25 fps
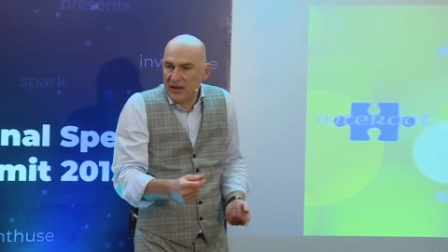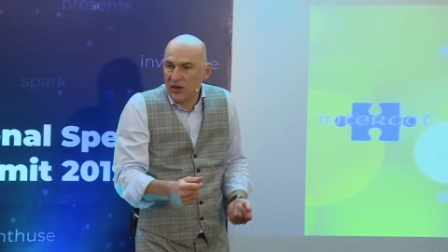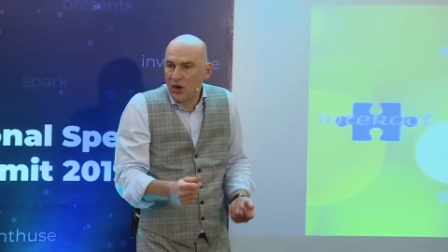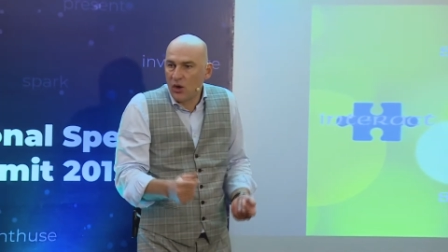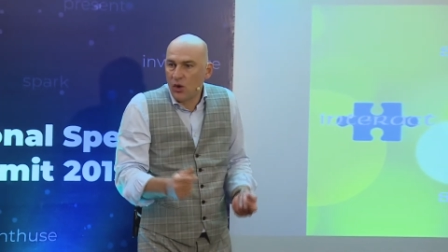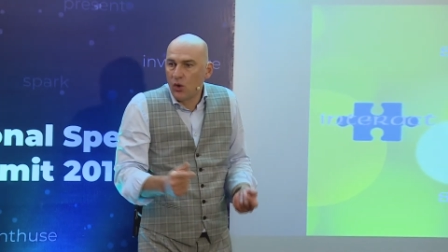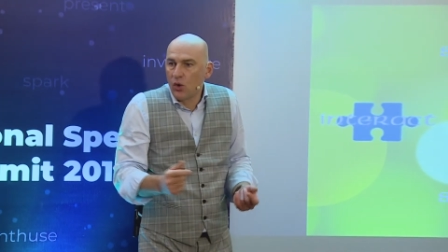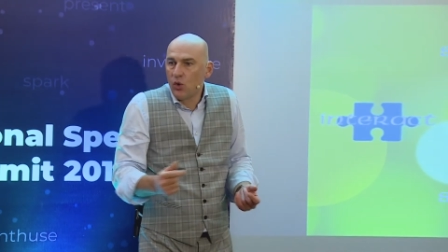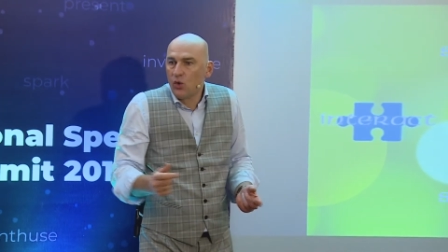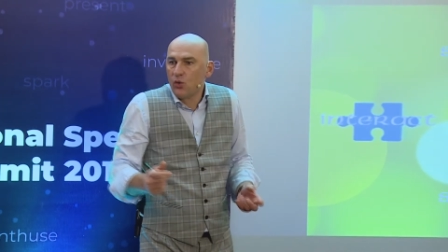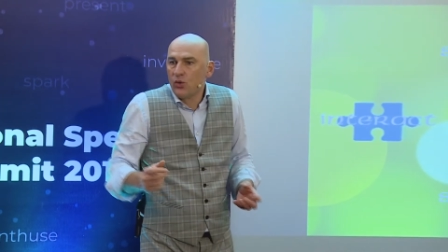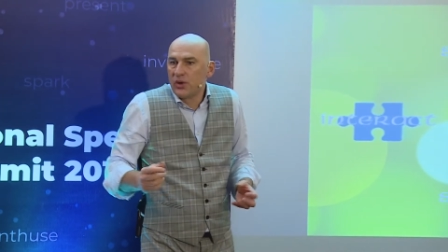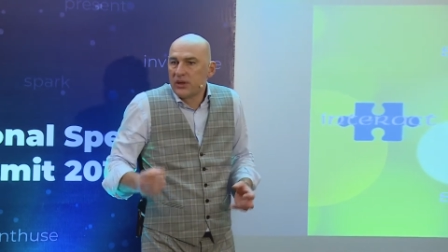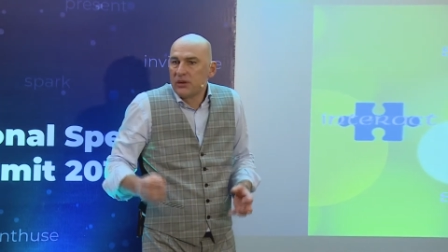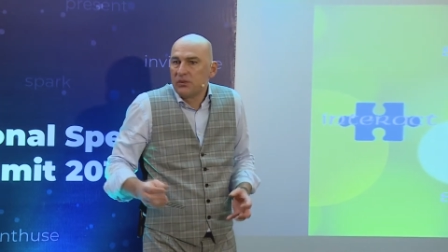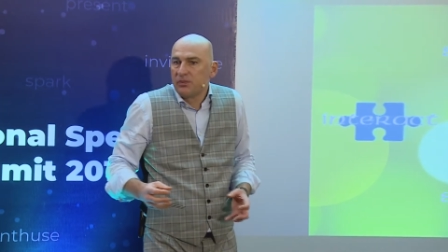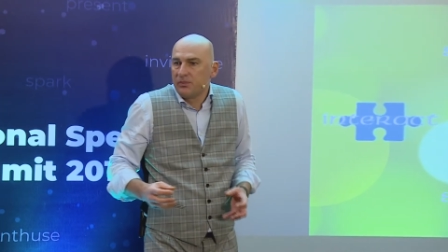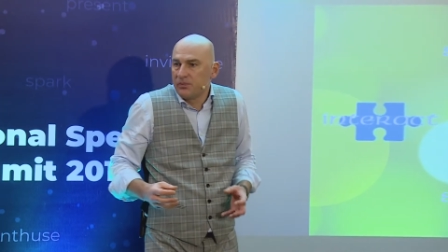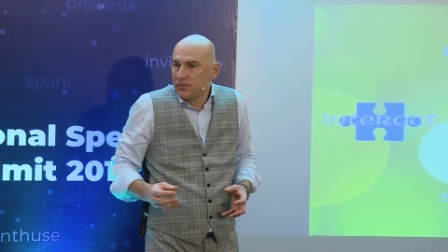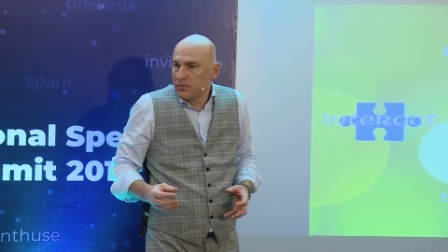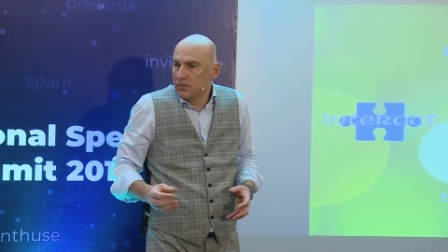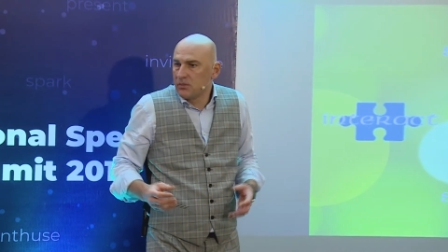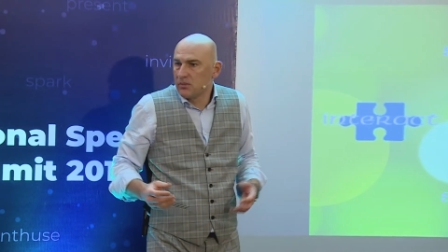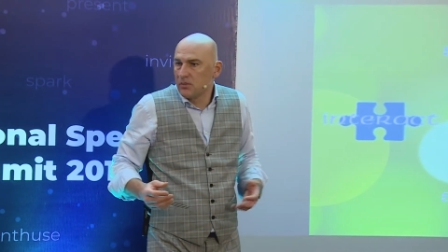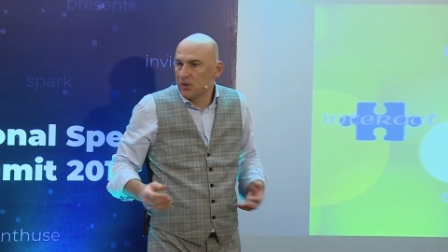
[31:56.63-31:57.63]
Who will,
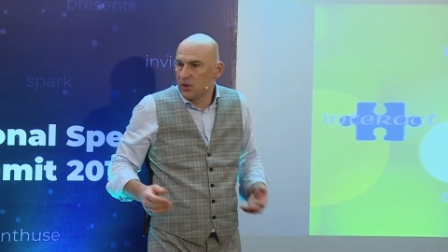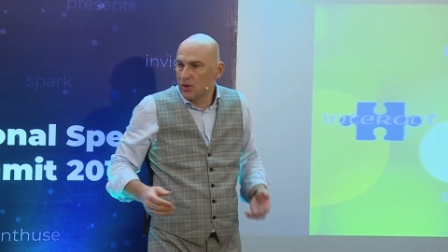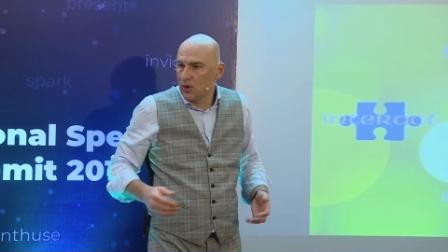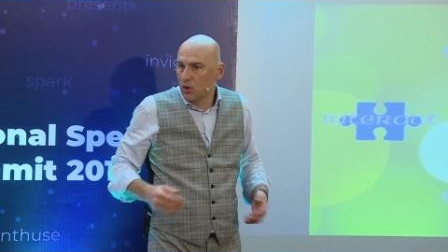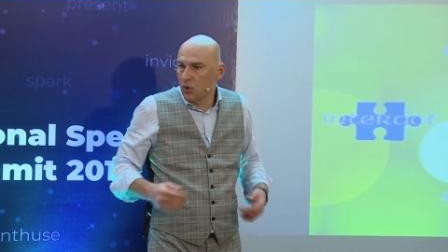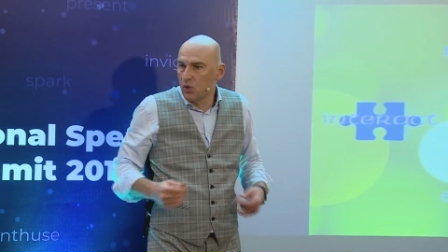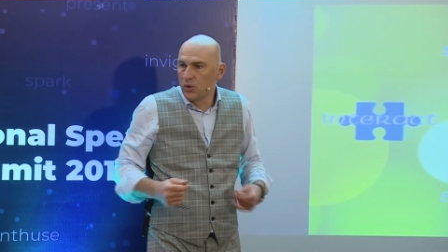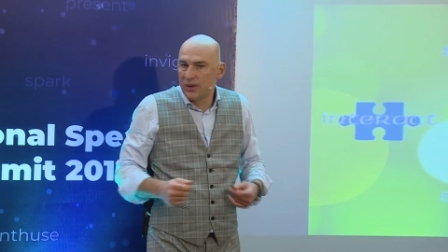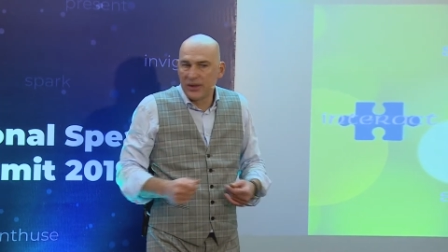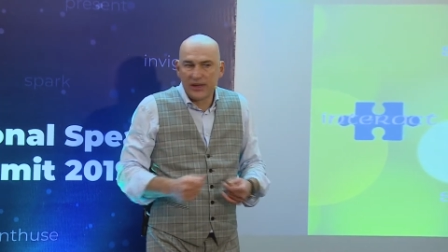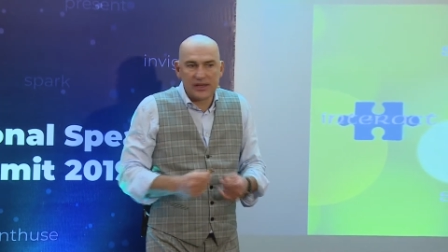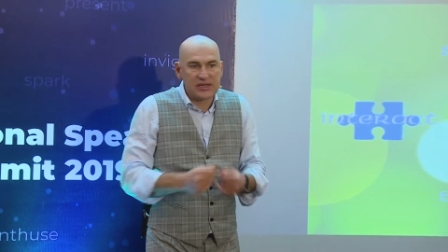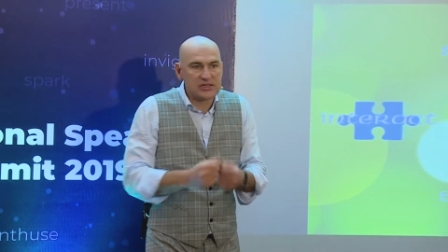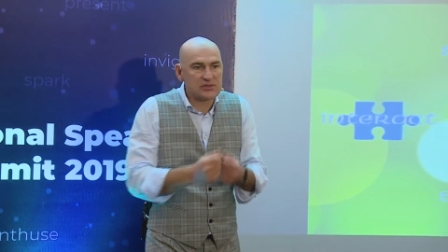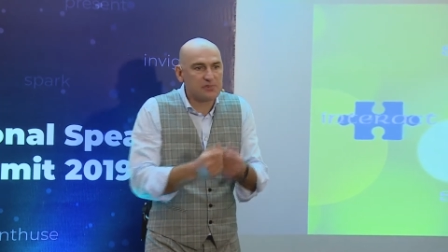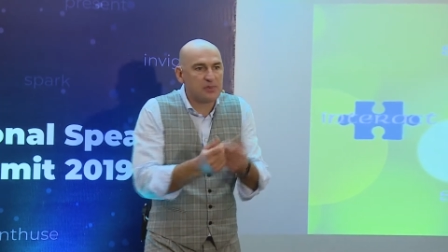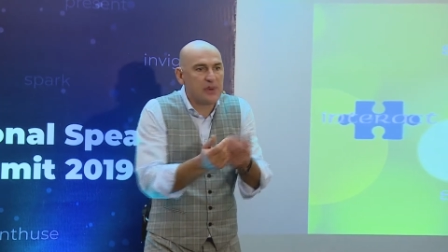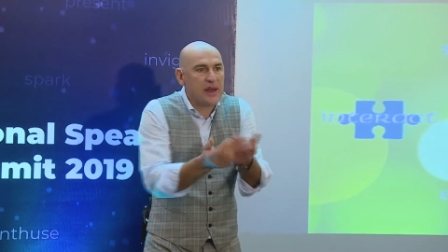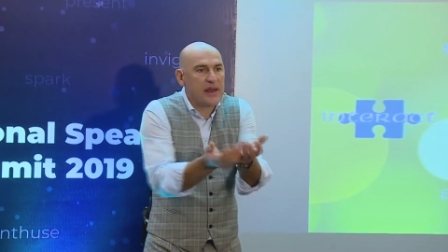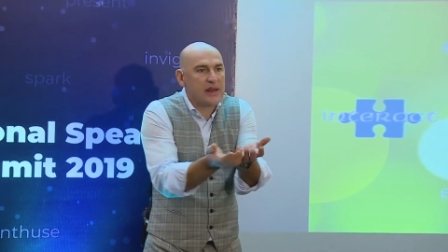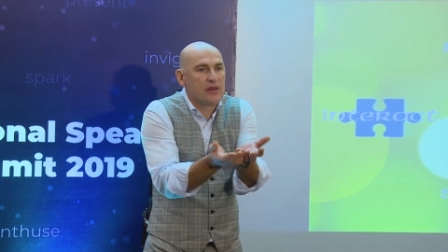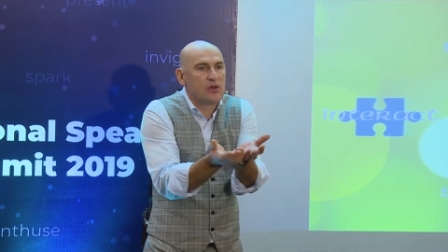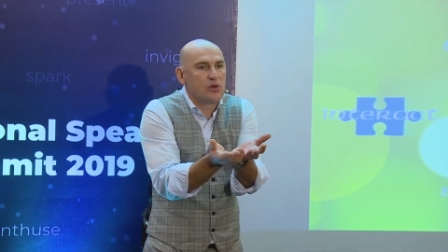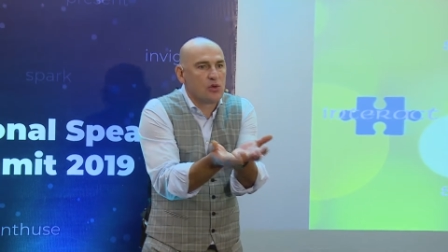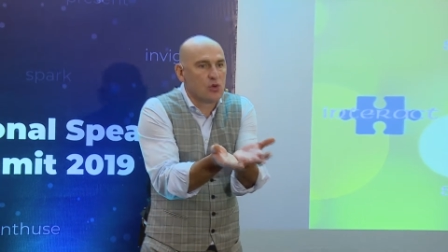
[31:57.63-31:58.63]
who will
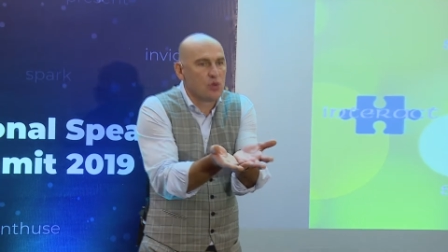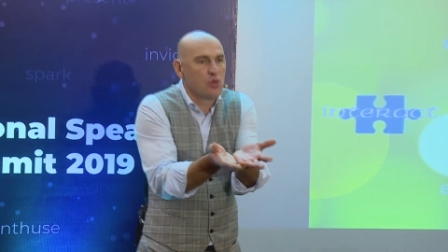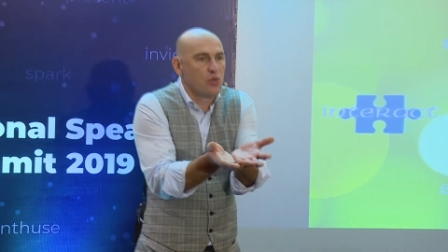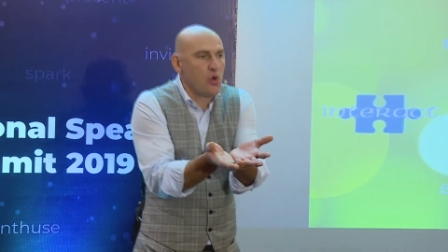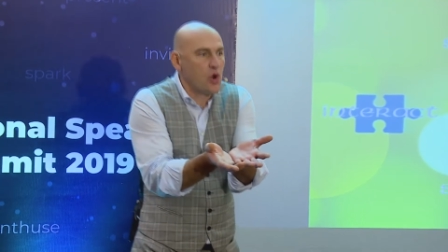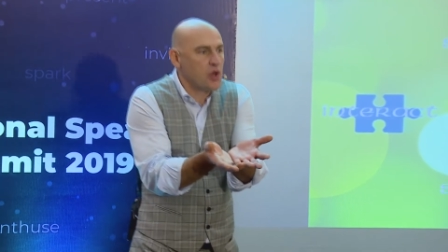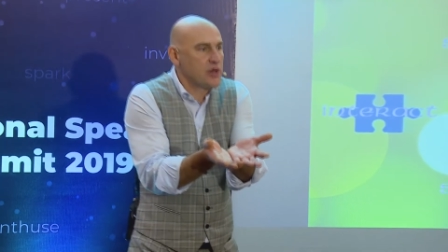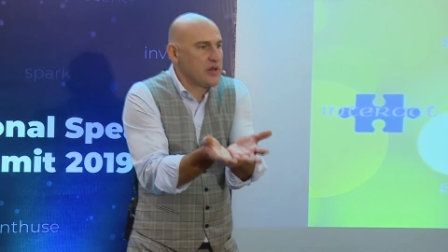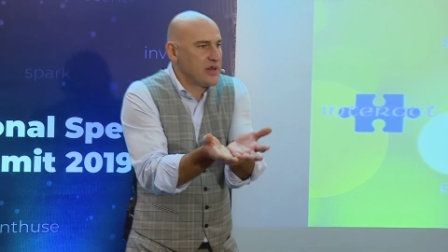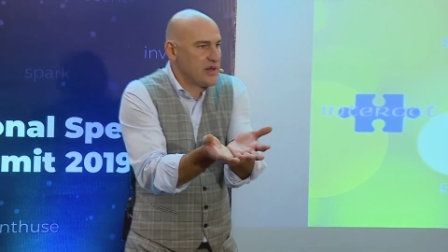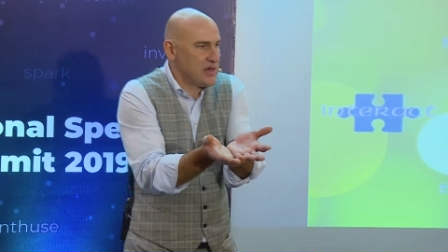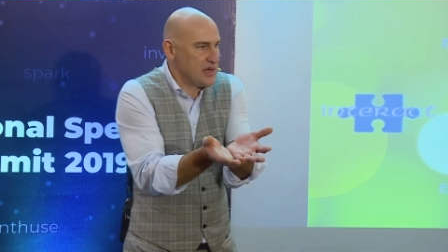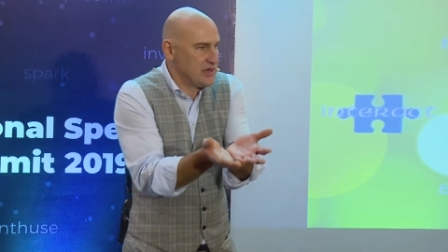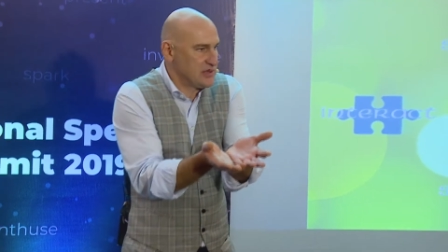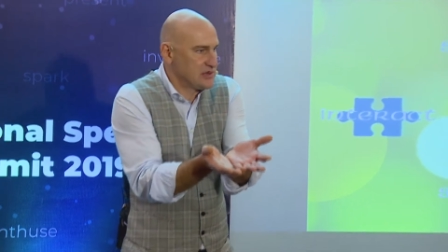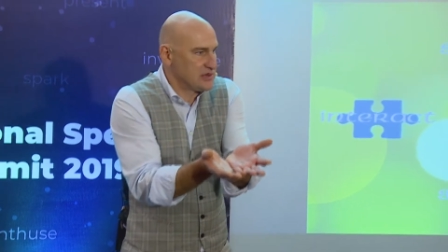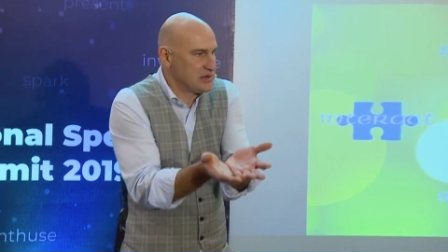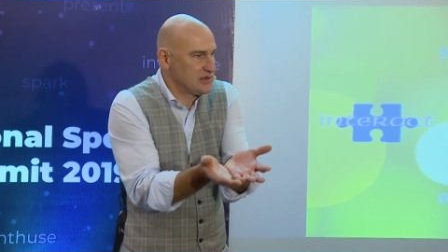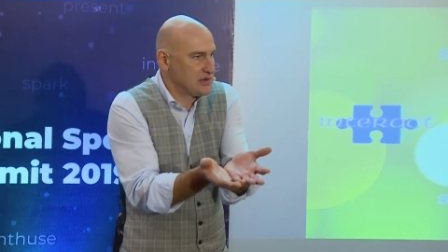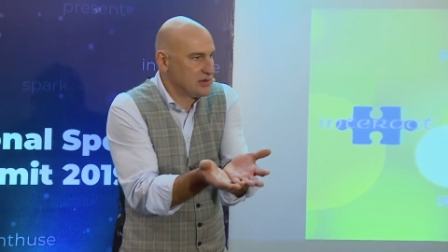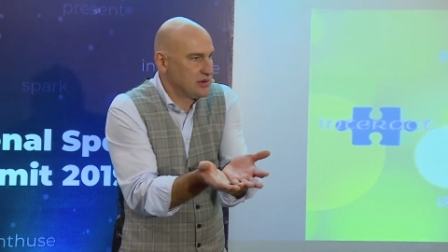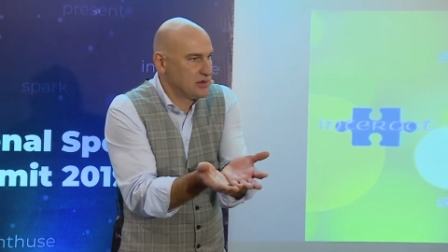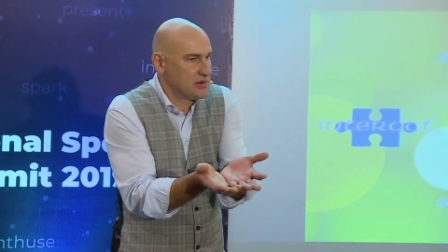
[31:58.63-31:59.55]
explain you what it is?